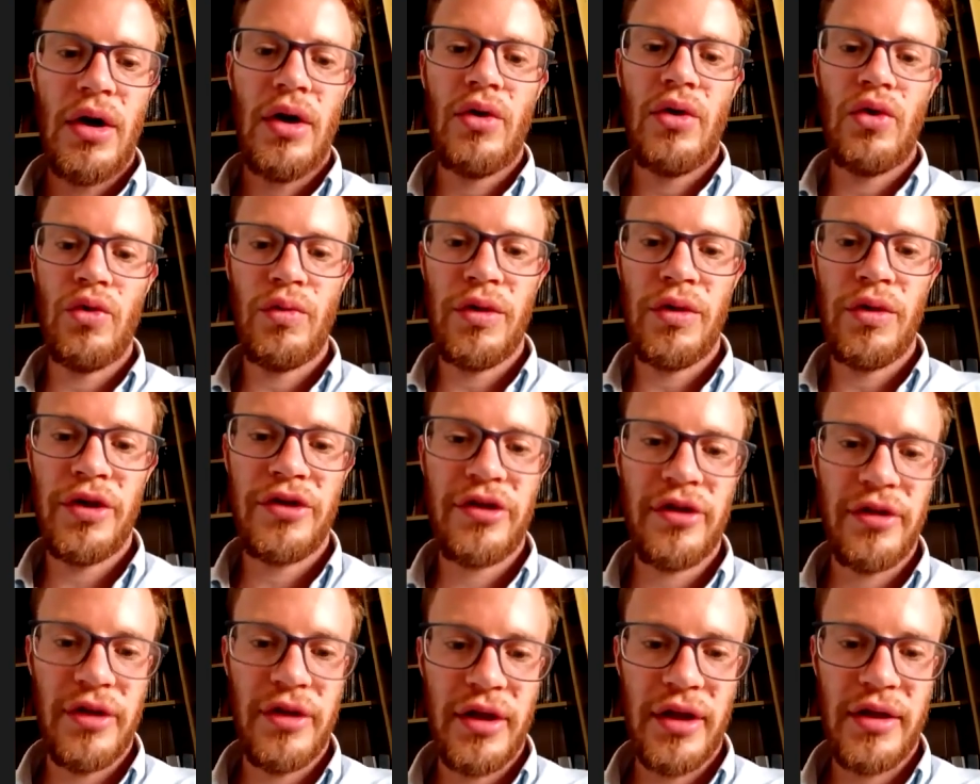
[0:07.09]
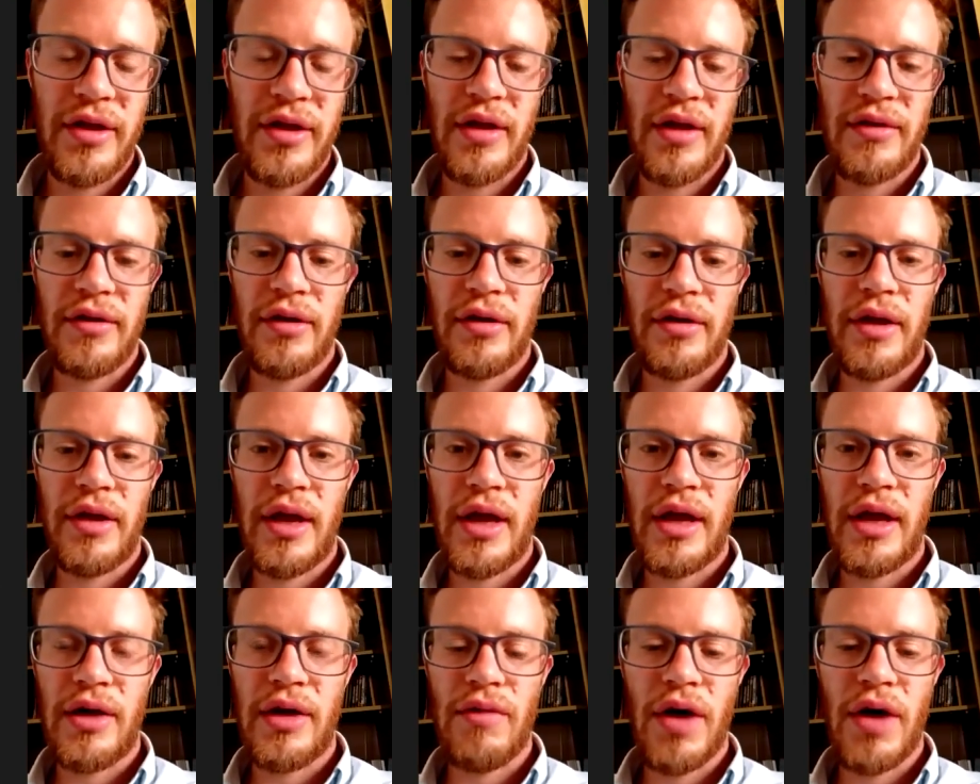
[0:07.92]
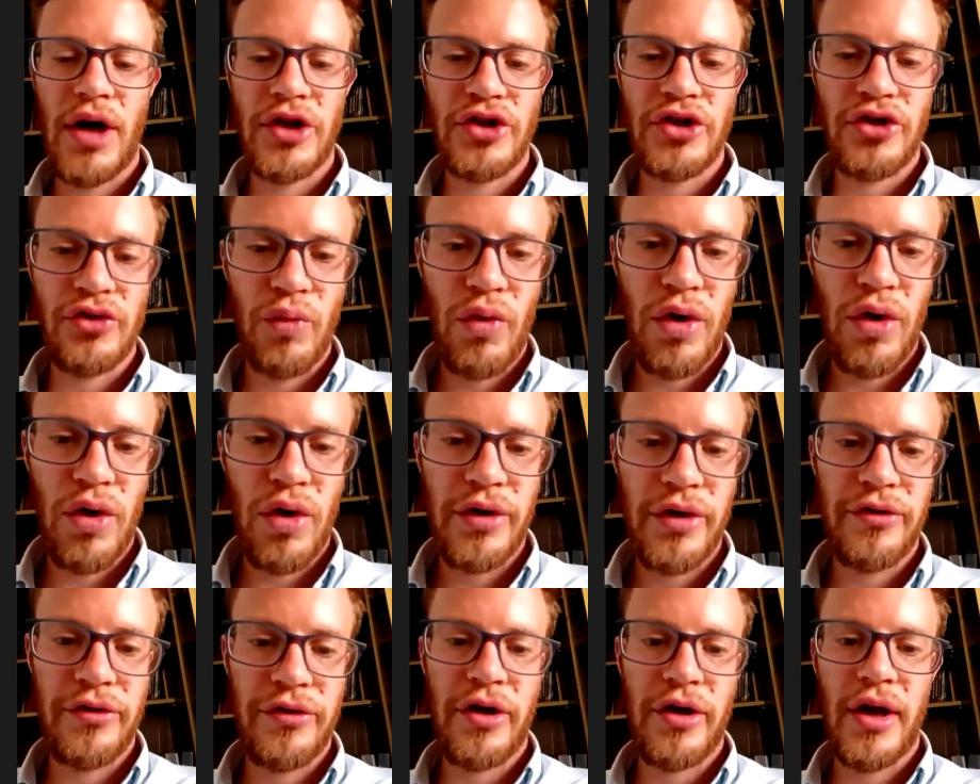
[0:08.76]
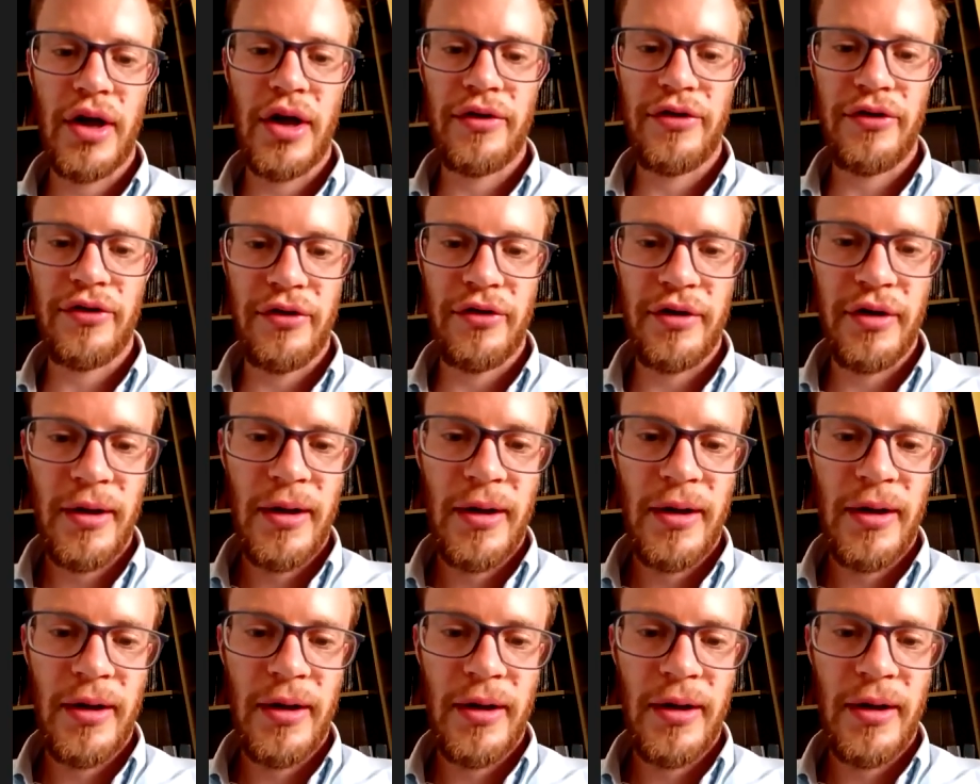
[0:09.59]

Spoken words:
who recently attended a Roger Waters concert